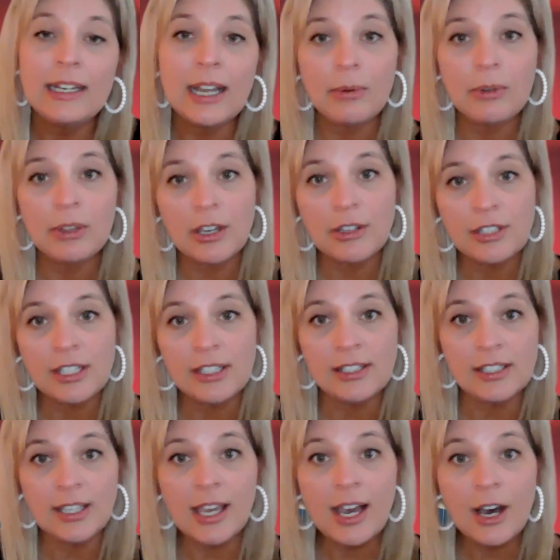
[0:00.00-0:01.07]
Now with
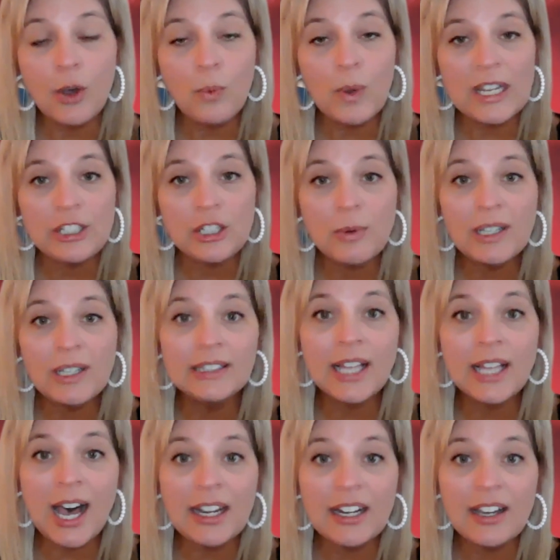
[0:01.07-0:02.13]
GoCCL, we do a
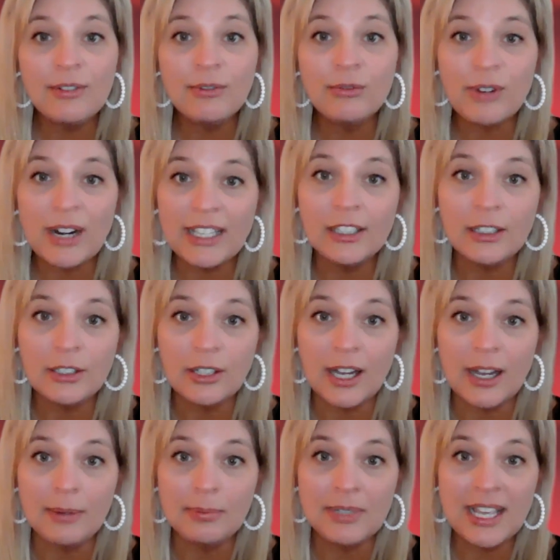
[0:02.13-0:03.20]
lot of regular
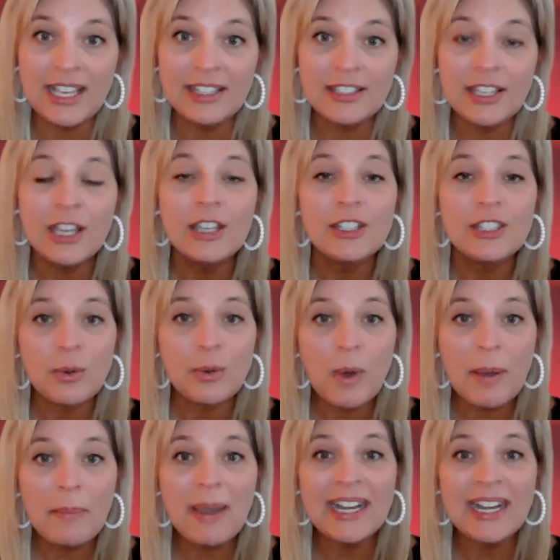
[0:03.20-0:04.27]
updates. So
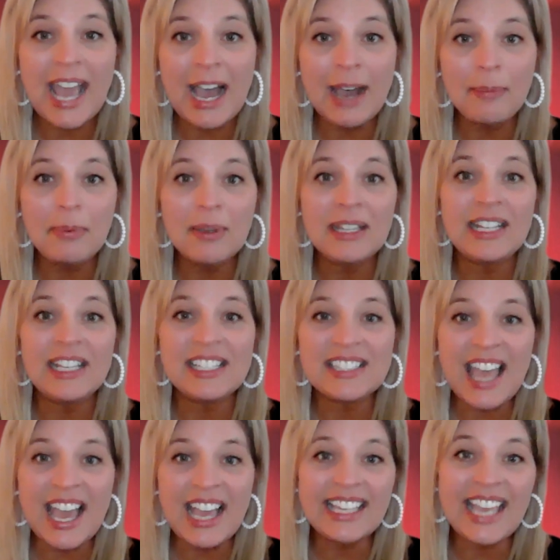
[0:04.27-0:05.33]
what might happen is
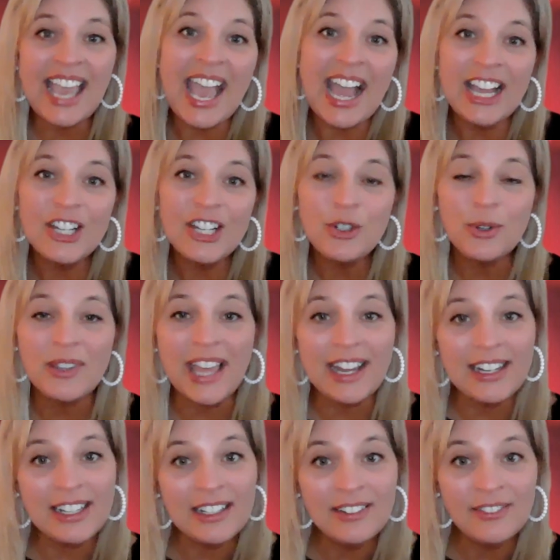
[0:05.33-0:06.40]
that cache or that
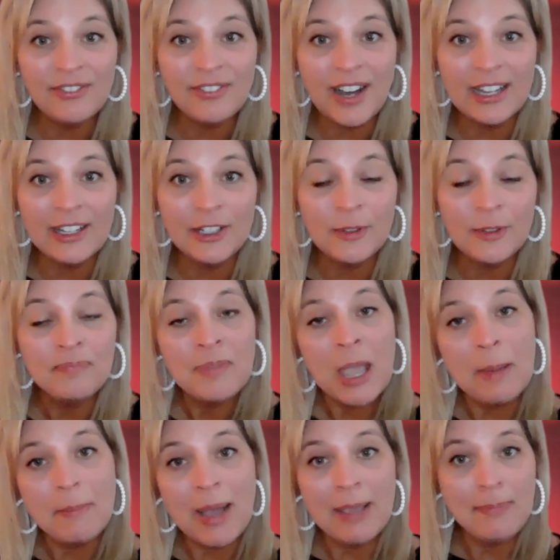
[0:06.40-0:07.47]
hidden file
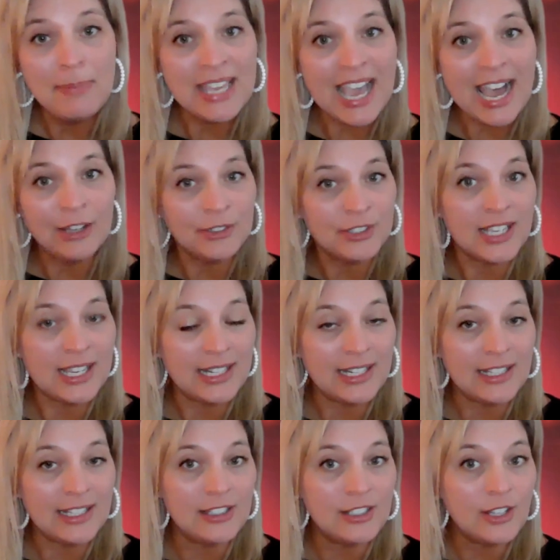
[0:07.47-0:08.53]
might be
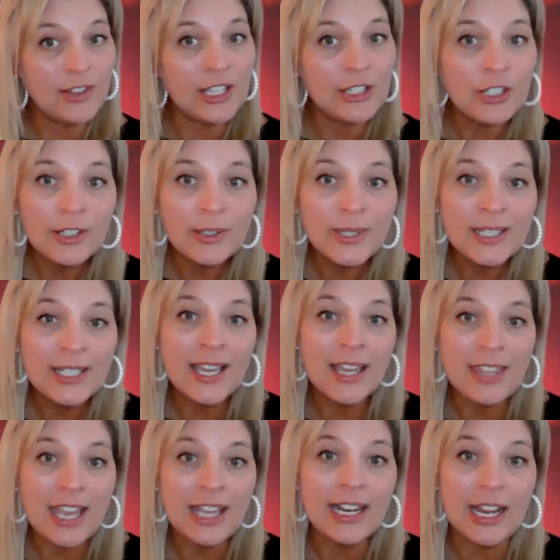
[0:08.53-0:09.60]
outdated, so then you're going to get
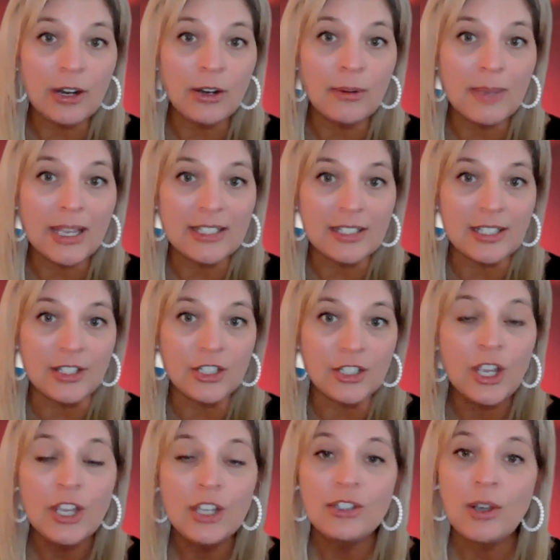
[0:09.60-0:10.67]
that error message.
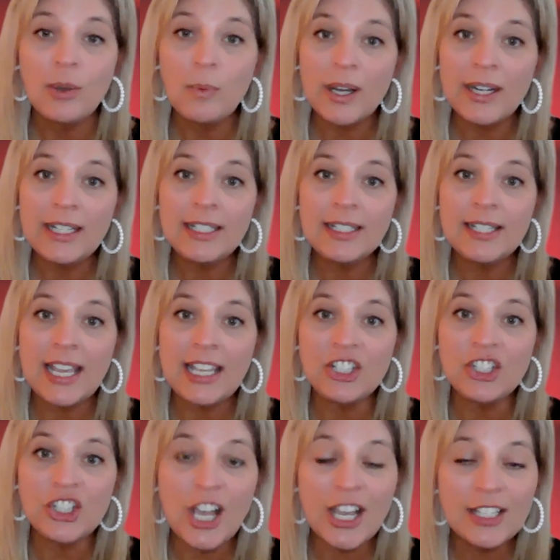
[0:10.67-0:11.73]
So I wanted to take
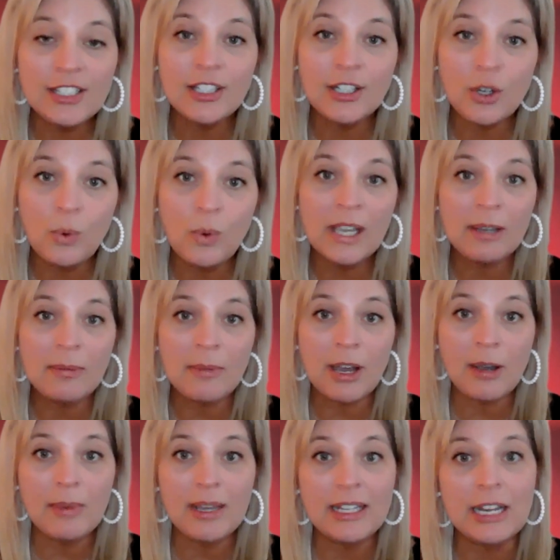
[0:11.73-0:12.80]
just a quick
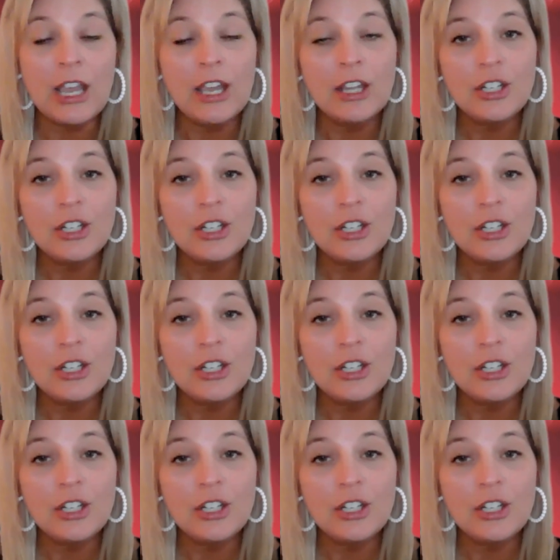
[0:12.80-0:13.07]
moment